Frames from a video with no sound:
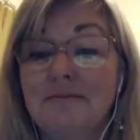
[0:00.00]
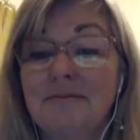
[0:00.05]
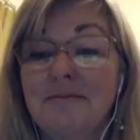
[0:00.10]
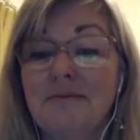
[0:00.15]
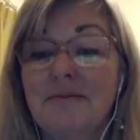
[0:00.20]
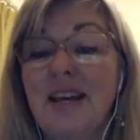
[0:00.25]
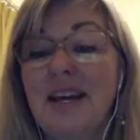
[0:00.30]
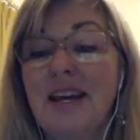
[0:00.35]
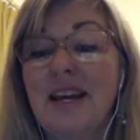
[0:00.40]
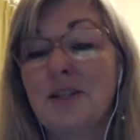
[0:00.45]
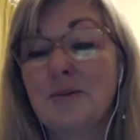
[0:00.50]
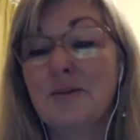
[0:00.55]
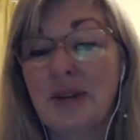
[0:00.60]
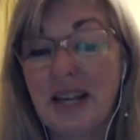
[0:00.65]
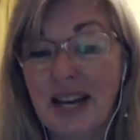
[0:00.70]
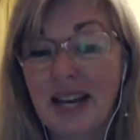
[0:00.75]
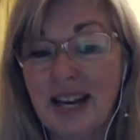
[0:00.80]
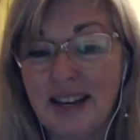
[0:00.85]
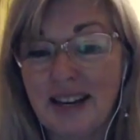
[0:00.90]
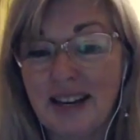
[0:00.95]
Thanks,
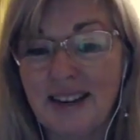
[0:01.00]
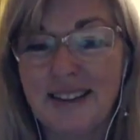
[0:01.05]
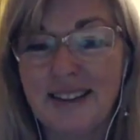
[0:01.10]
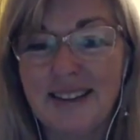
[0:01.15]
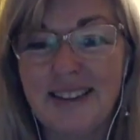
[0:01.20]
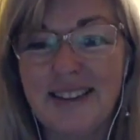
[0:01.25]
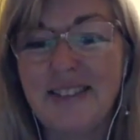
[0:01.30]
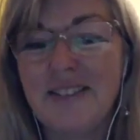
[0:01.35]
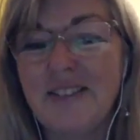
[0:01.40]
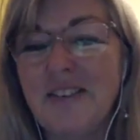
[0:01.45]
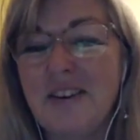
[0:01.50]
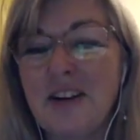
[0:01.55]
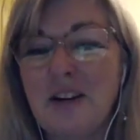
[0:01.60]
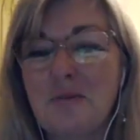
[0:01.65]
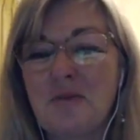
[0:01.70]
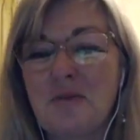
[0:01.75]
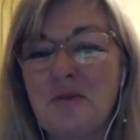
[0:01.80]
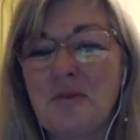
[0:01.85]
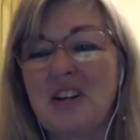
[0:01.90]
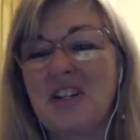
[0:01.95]
Michaela. Really
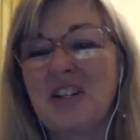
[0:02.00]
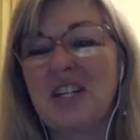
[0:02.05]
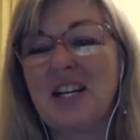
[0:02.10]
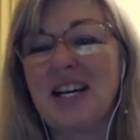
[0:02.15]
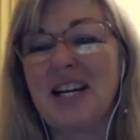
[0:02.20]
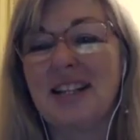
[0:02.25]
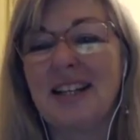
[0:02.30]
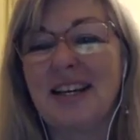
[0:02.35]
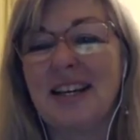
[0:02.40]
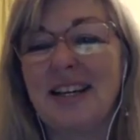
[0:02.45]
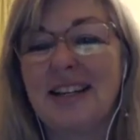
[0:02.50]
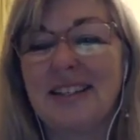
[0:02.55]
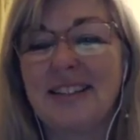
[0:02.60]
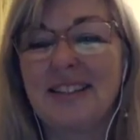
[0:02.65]
appreciate that.